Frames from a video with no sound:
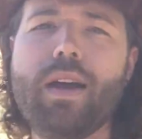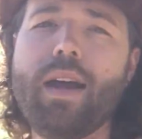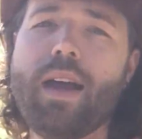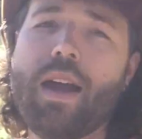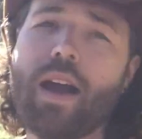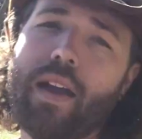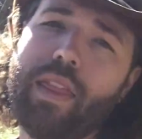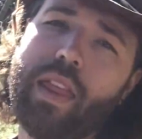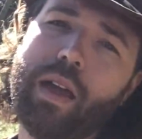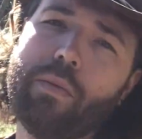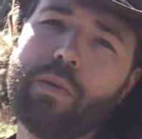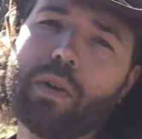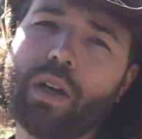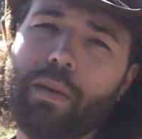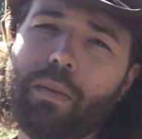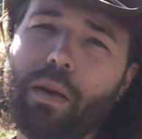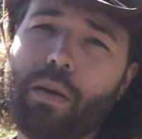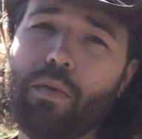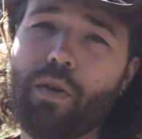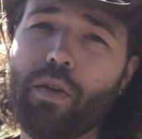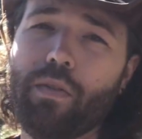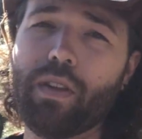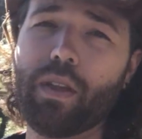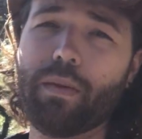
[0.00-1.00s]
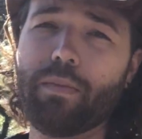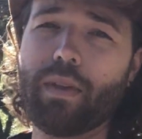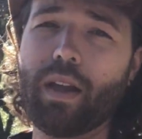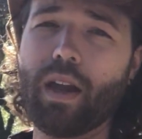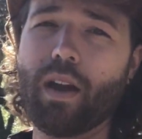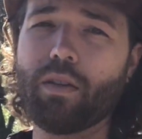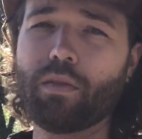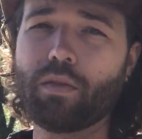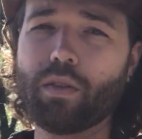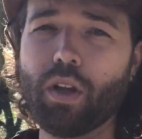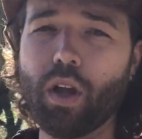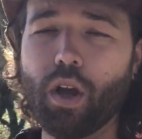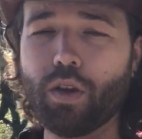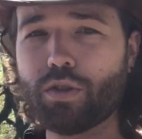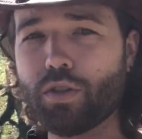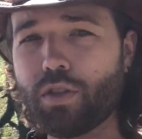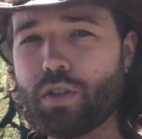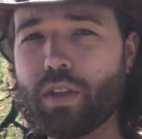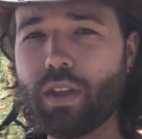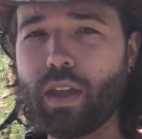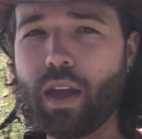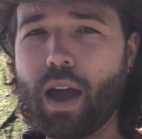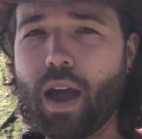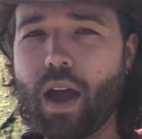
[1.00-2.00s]
And then we're gonna be moving them down closer
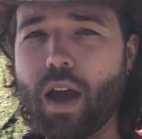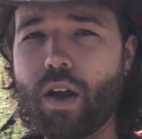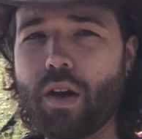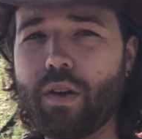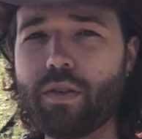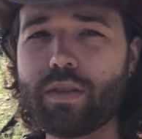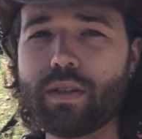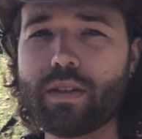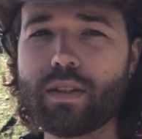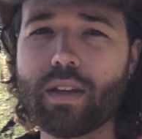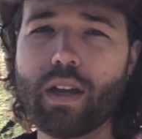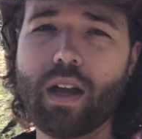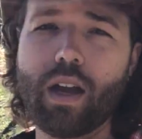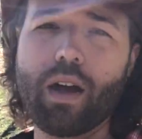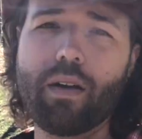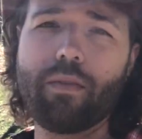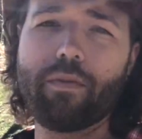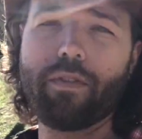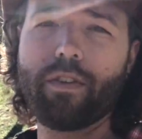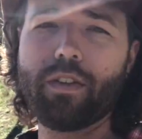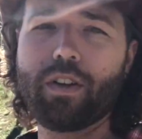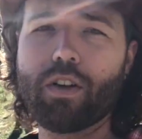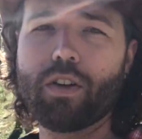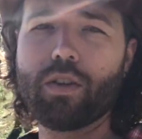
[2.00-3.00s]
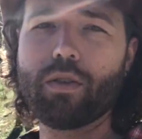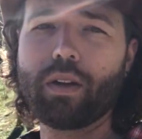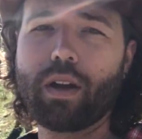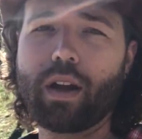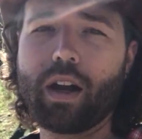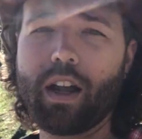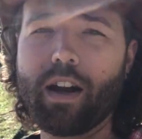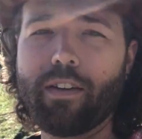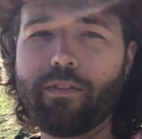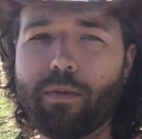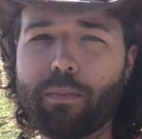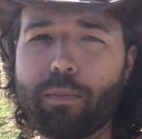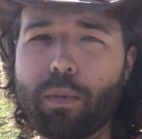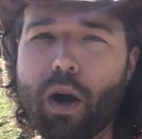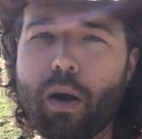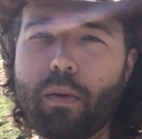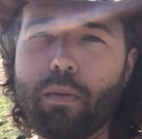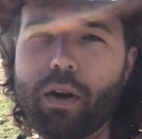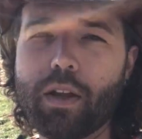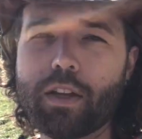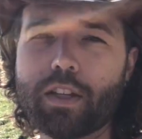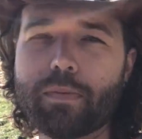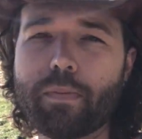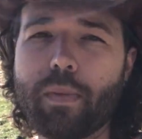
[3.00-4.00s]
to the house for their kind of a
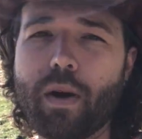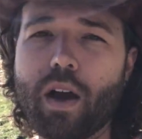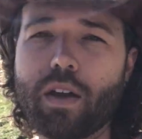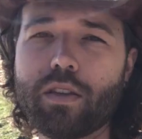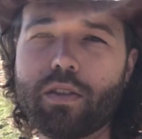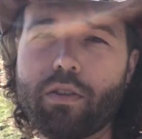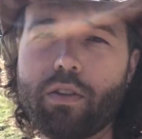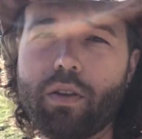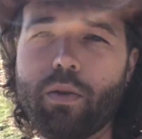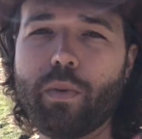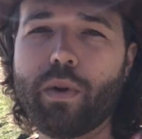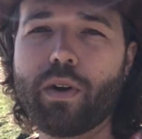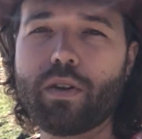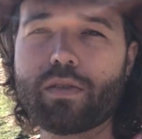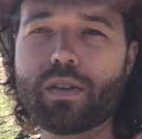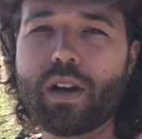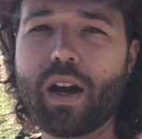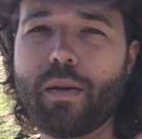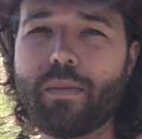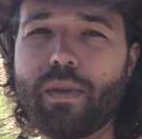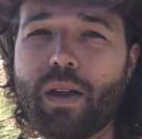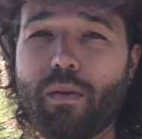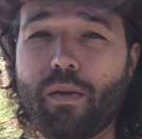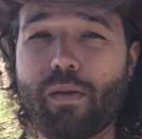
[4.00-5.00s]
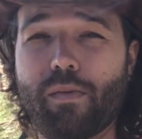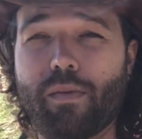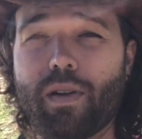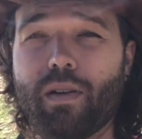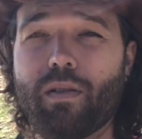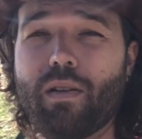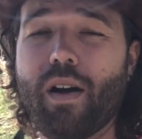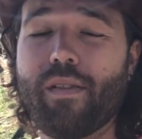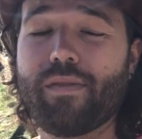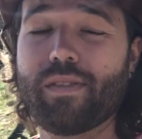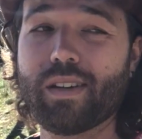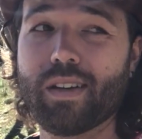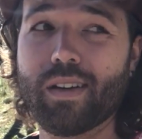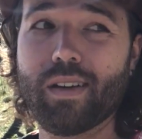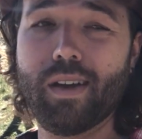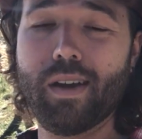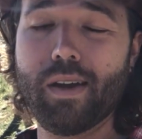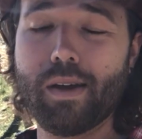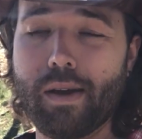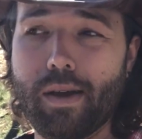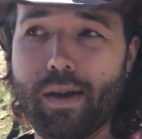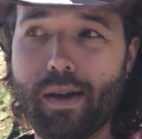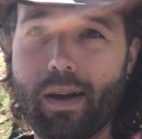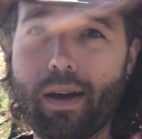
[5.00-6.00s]
permanent spot during wintertime. That way we don't have to
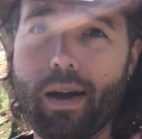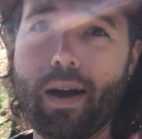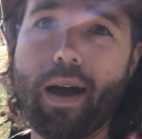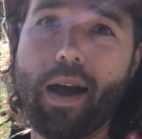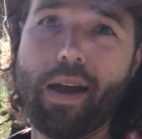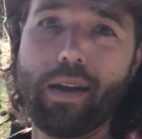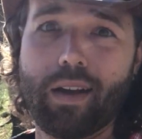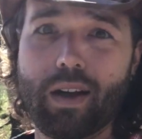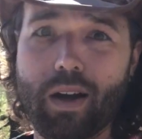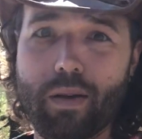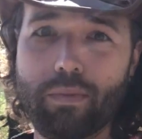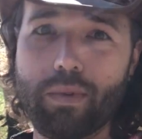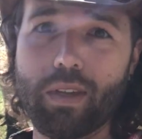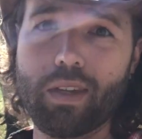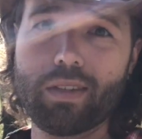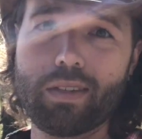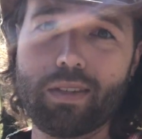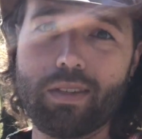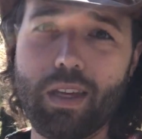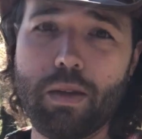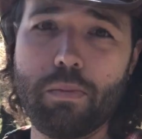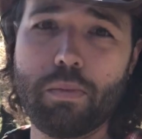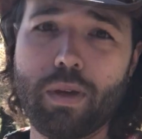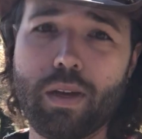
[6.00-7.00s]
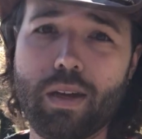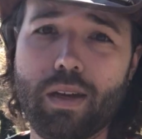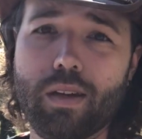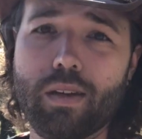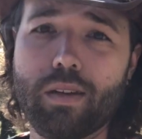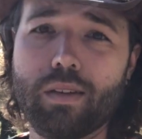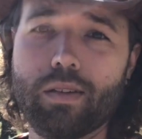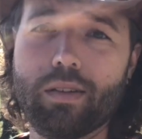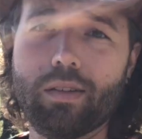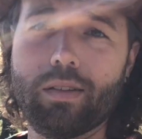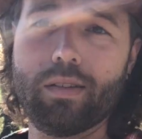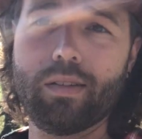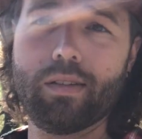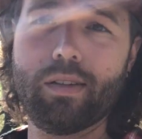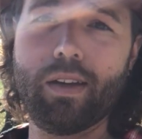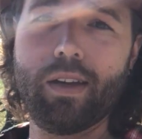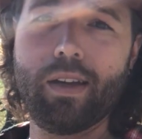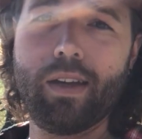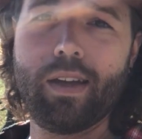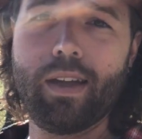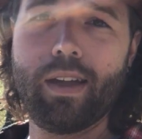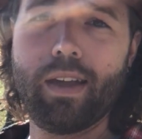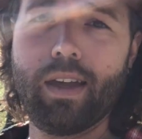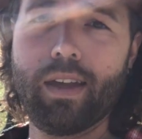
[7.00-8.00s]
hike up this steep hill
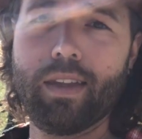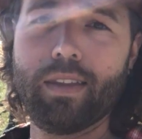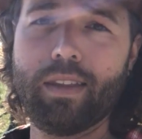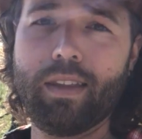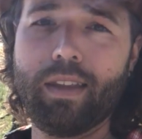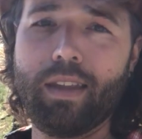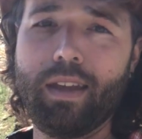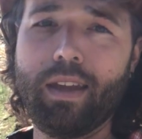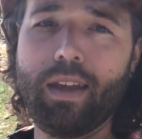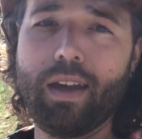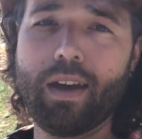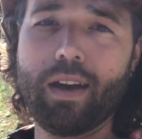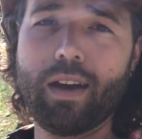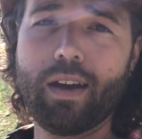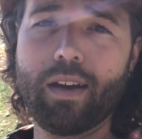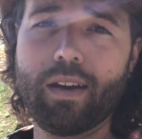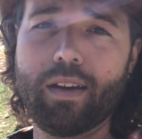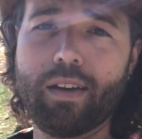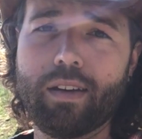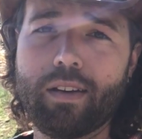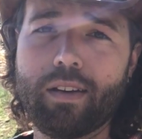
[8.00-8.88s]
in the